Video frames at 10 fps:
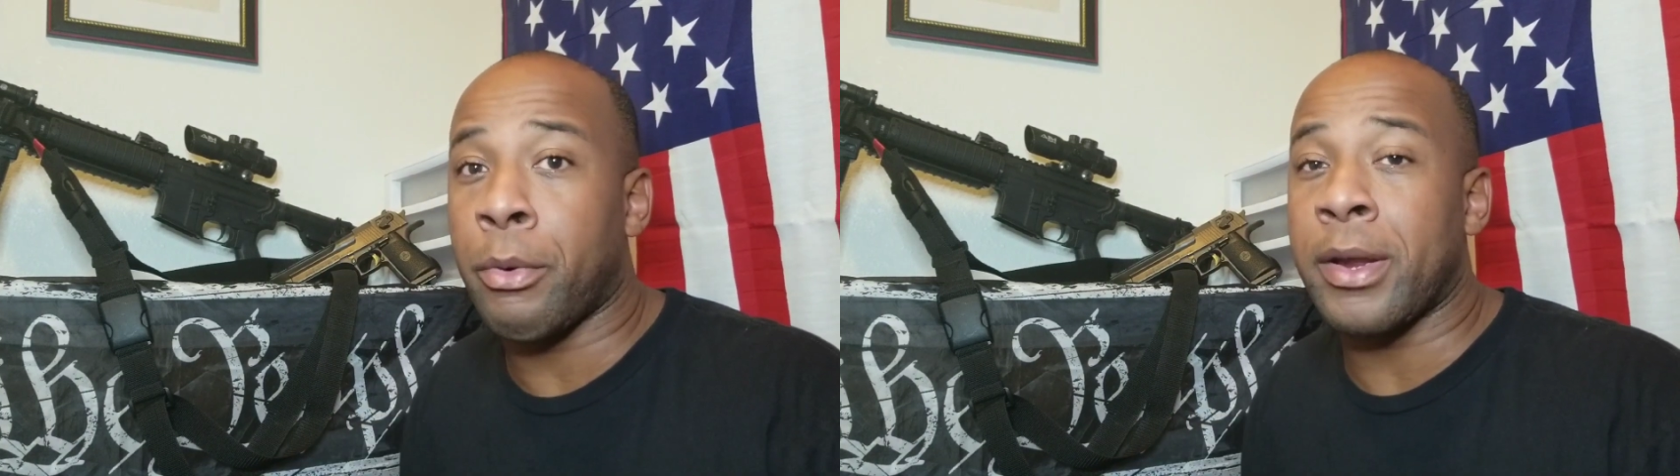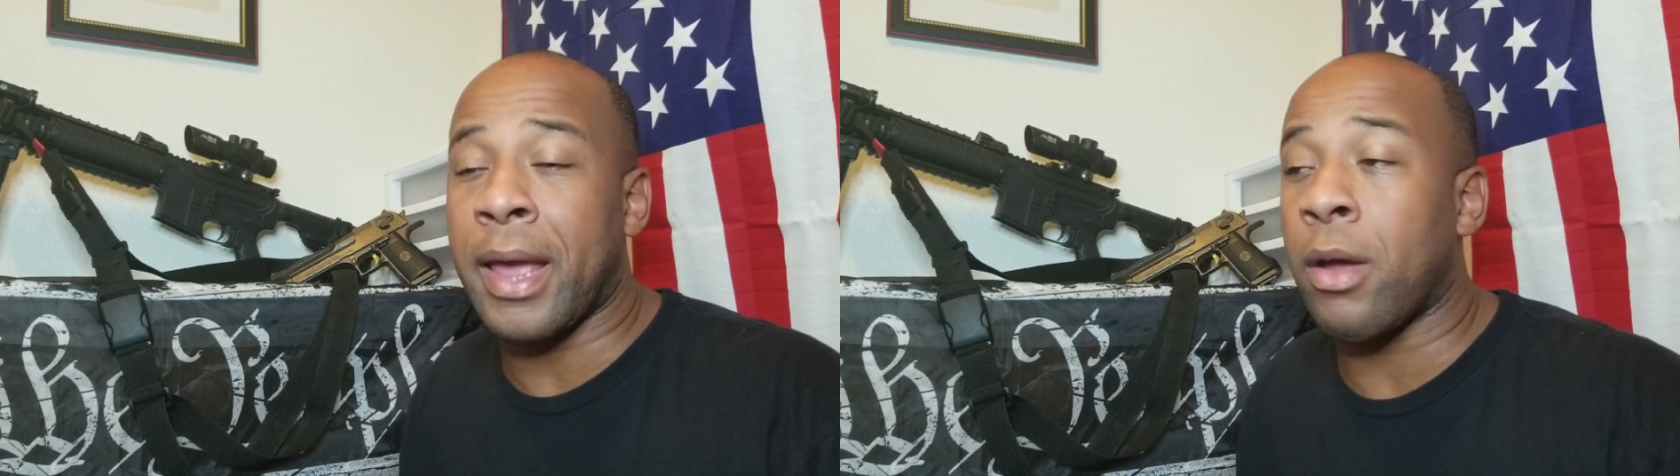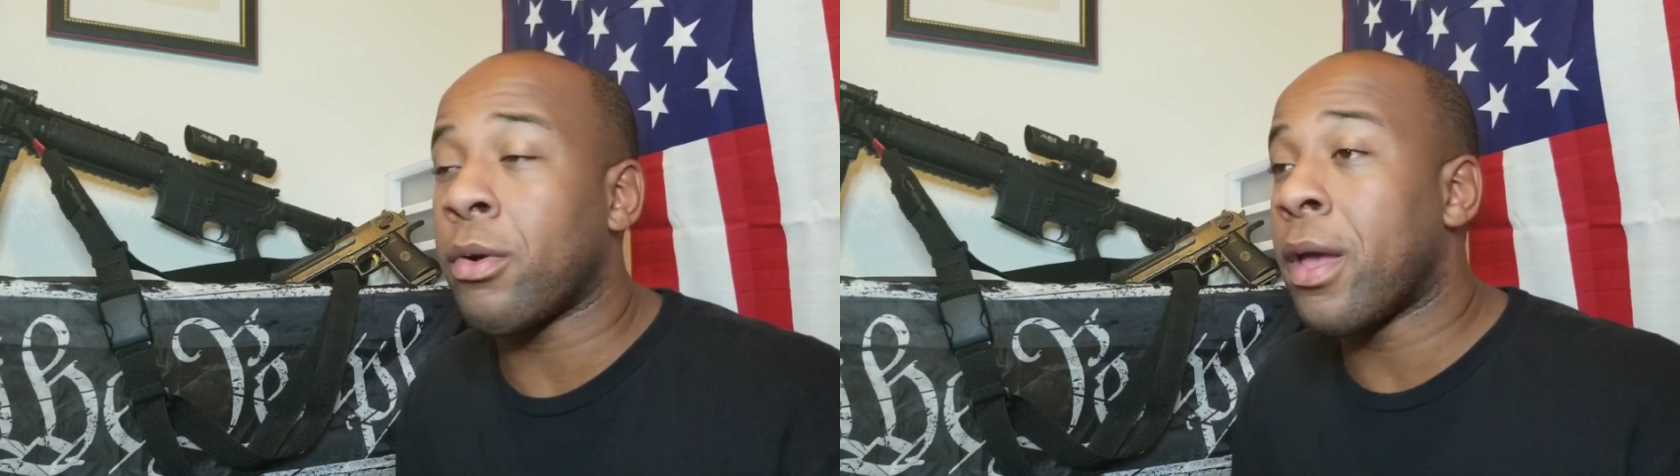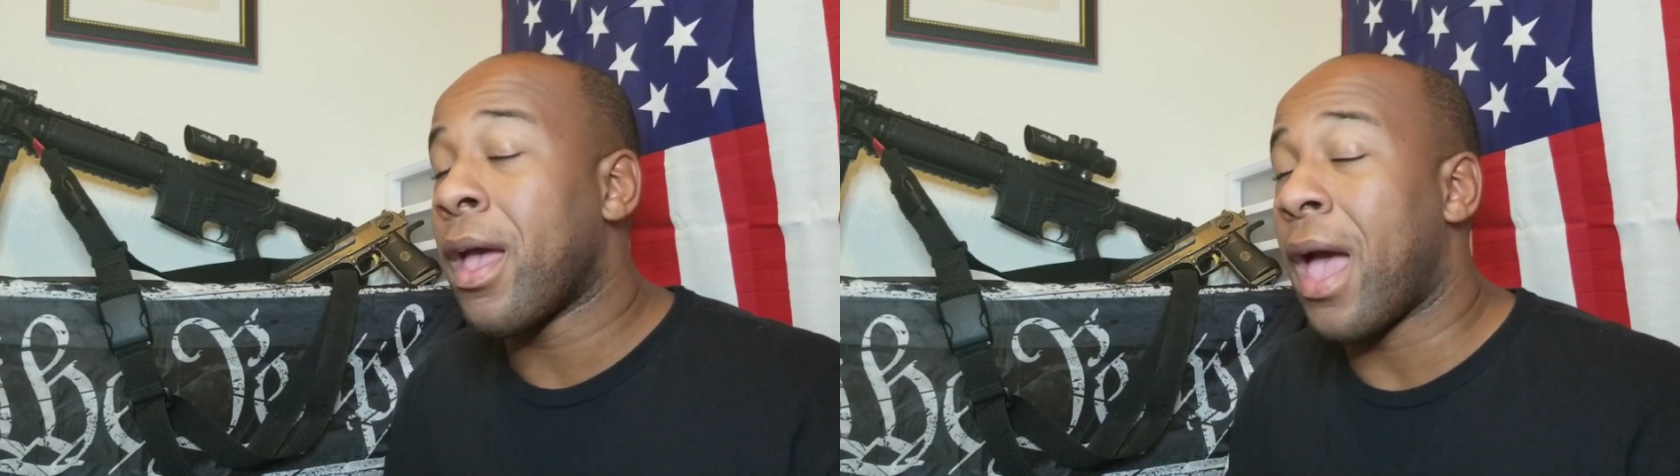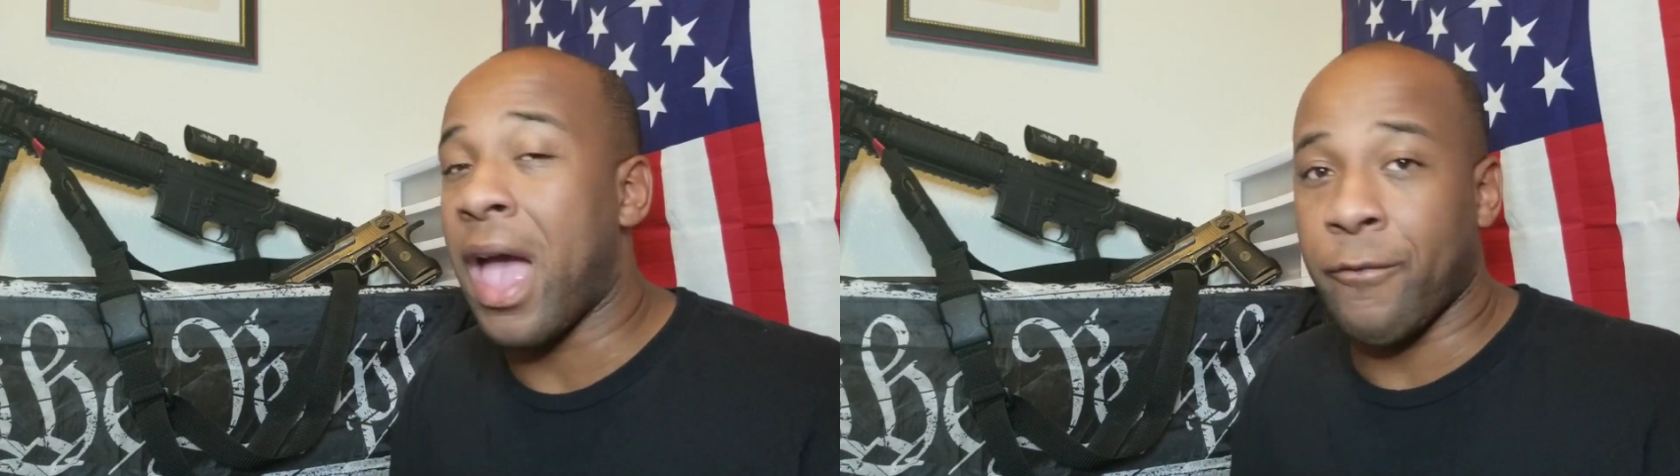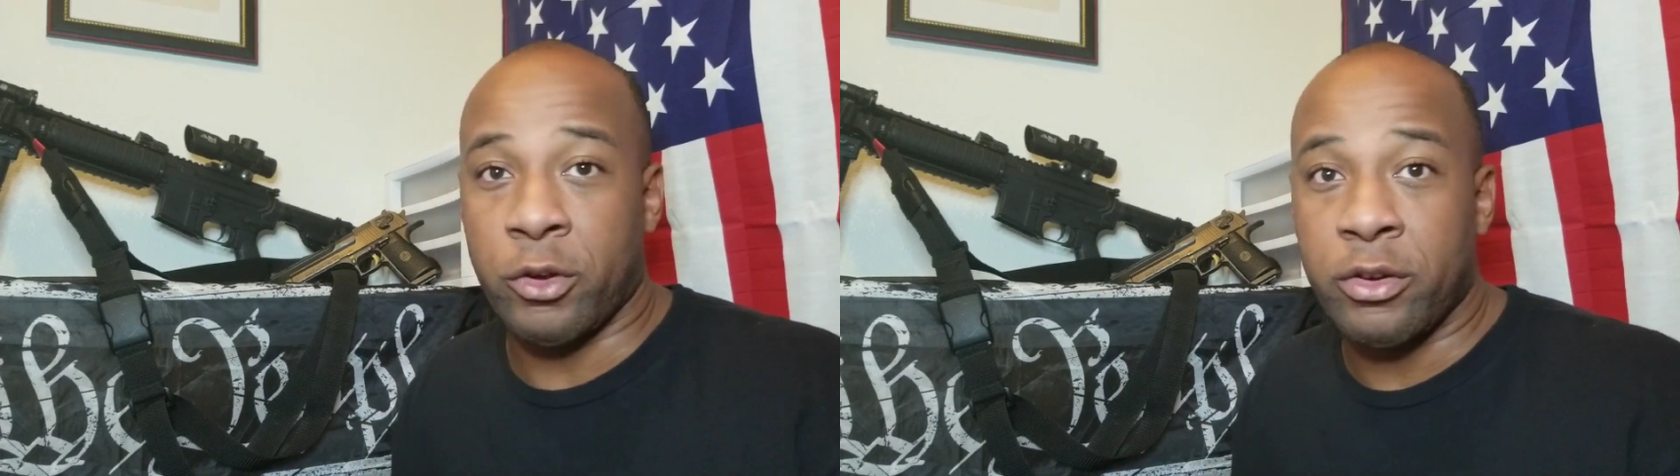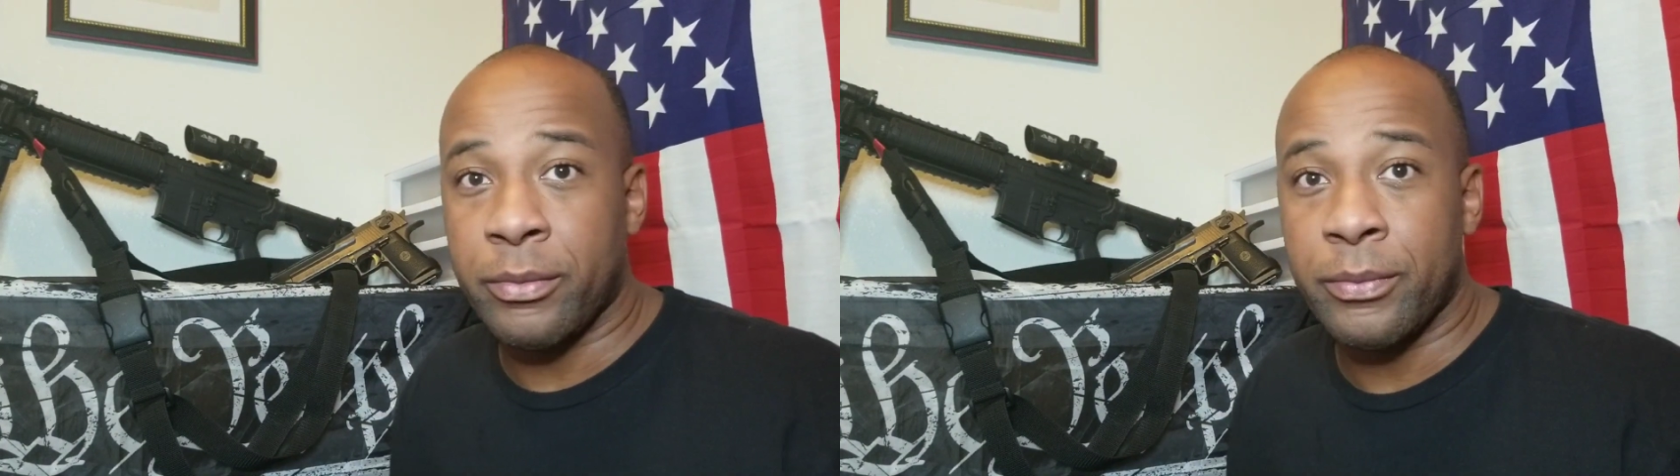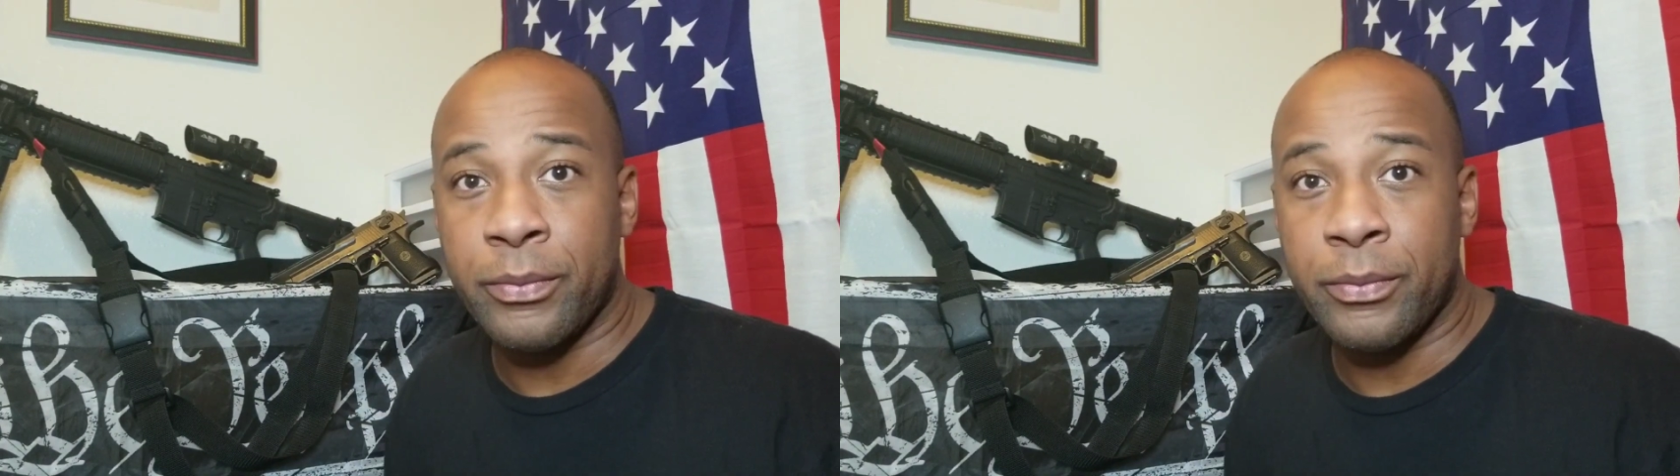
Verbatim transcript: breakdown after.